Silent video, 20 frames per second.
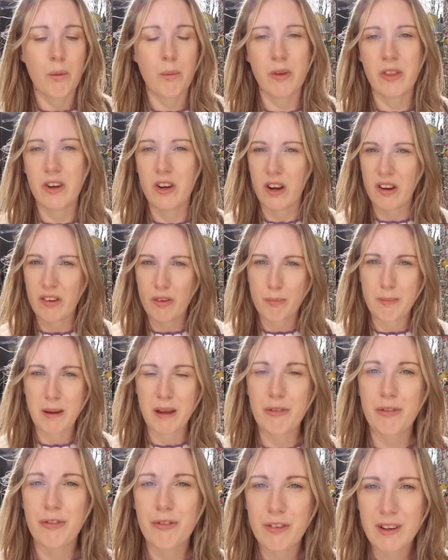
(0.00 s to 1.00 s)
with a nice
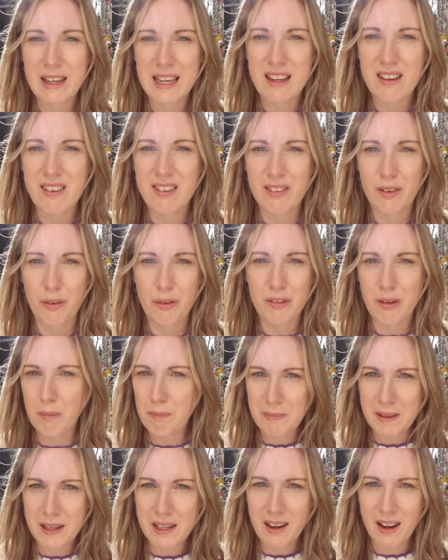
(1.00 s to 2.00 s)
bit of fleece or
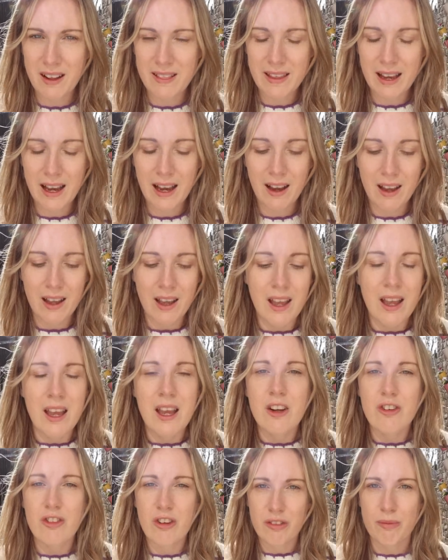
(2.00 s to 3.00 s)
something like that.
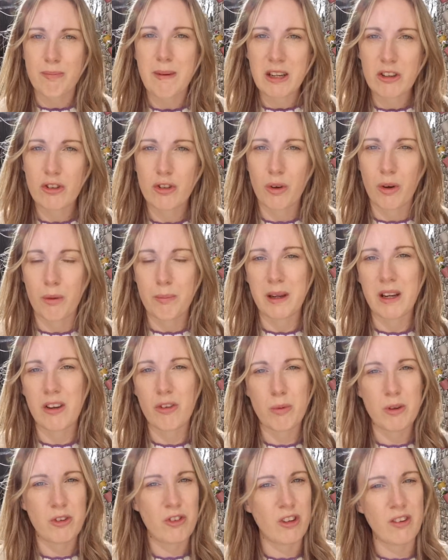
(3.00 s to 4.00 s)
Just make sure,
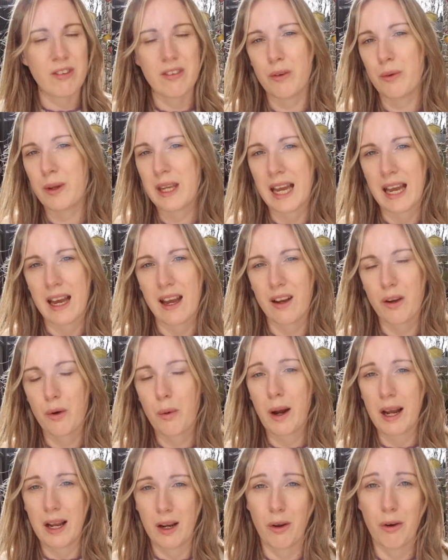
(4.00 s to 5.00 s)
because we do still get
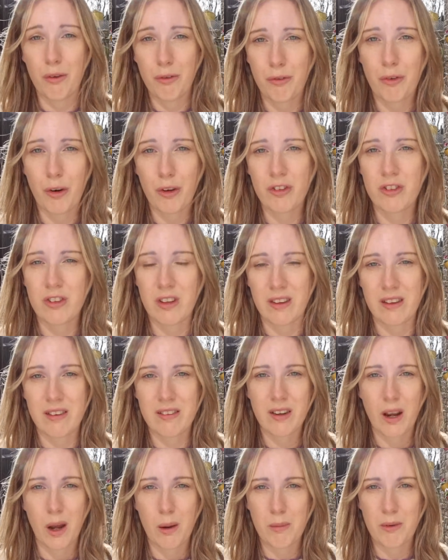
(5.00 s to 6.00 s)
quite a lot of frost at
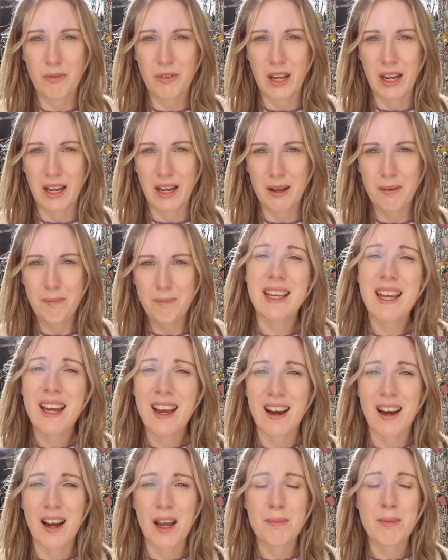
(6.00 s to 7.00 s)
this time of year.
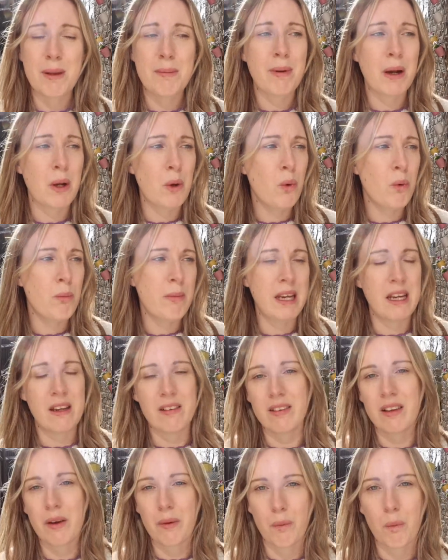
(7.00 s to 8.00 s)
Yeah, I mean, by all
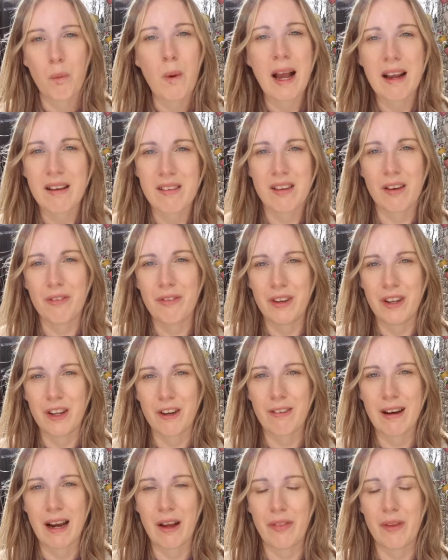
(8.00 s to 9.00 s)
means go and whack stuff in the
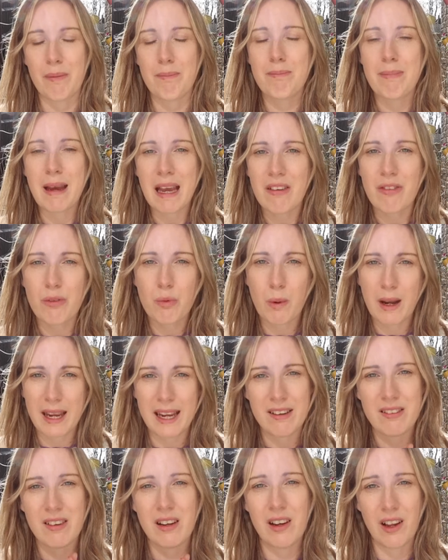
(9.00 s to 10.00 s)
ground. The best
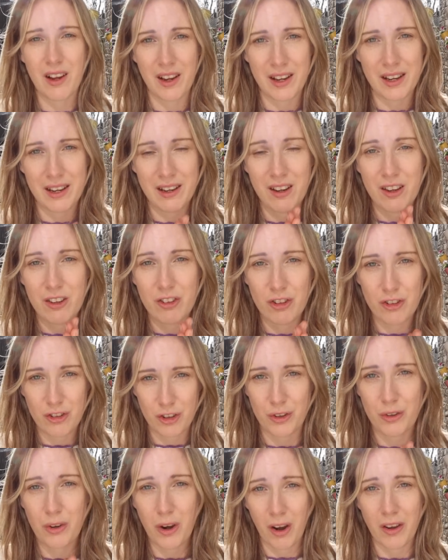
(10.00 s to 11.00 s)
way to learn to
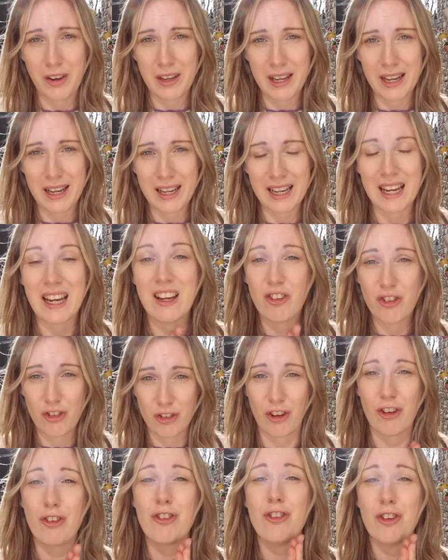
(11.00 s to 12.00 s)
do gardening is
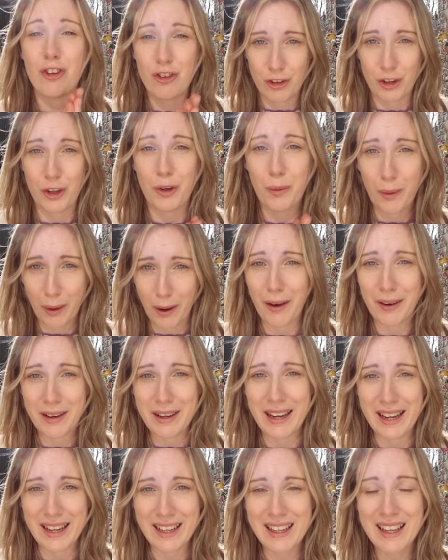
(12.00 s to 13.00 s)
just to do
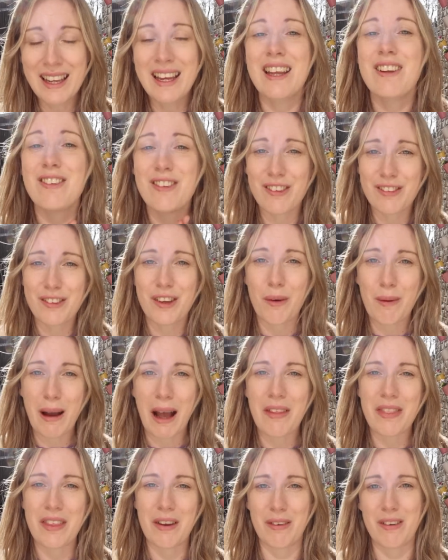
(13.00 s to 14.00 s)
gardening. Just go
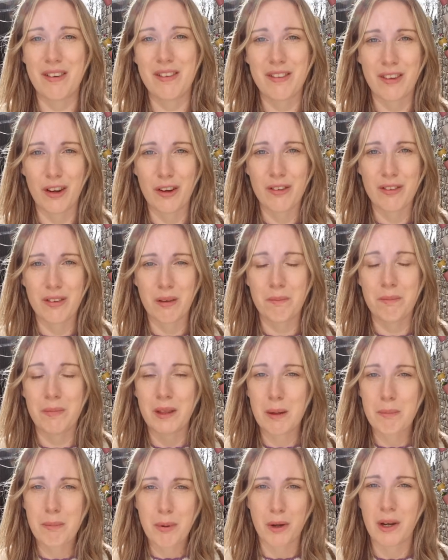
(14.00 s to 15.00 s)
out there and sow
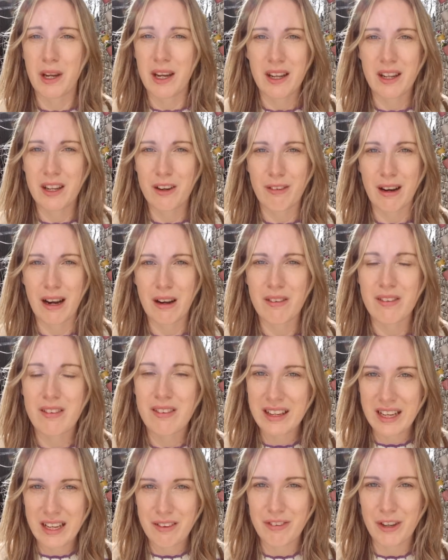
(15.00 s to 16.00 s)
something, put it in the ground,
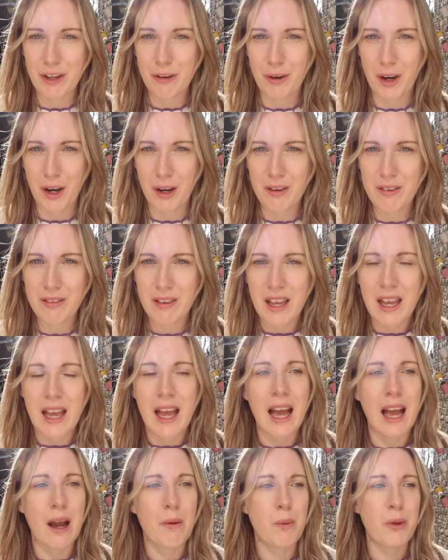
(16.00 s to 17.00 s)
see if it grows.
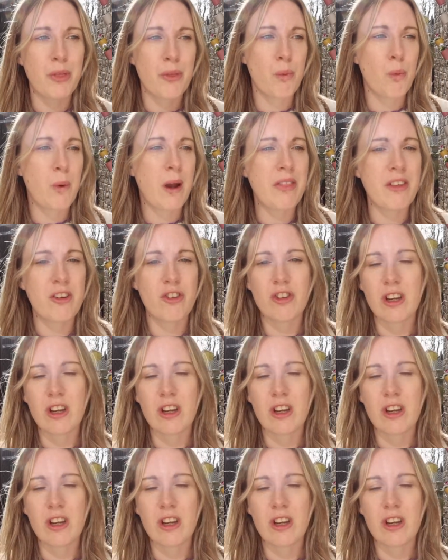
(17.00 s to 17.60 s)
And with the weather